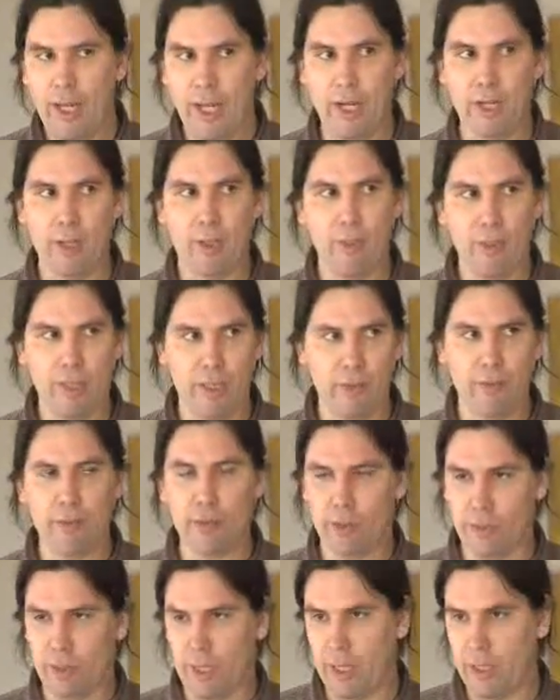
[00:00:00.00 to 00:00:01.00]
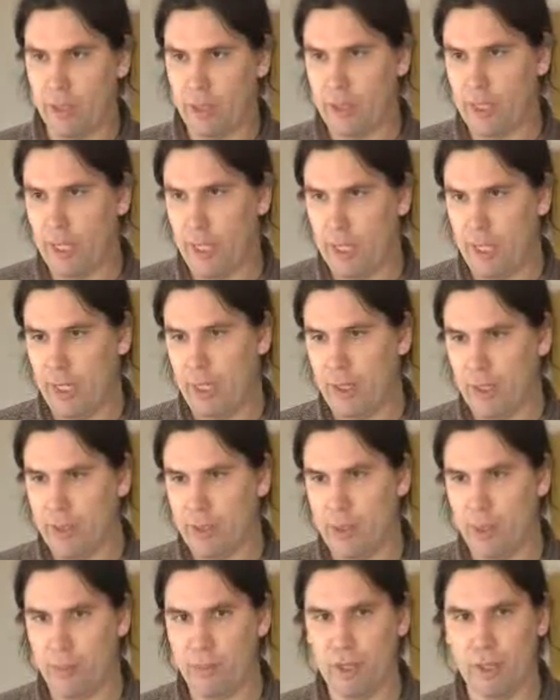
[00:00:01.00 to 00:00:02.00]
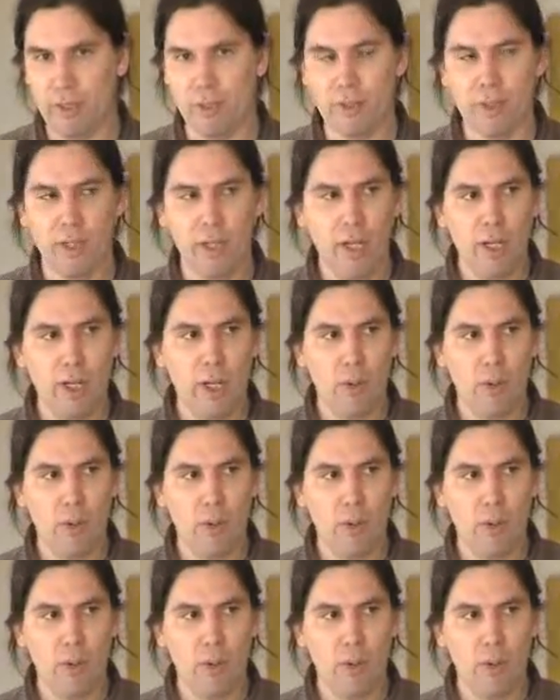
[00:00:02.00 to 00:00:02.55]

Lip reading: and it can be difficult to understand hidden assumptions.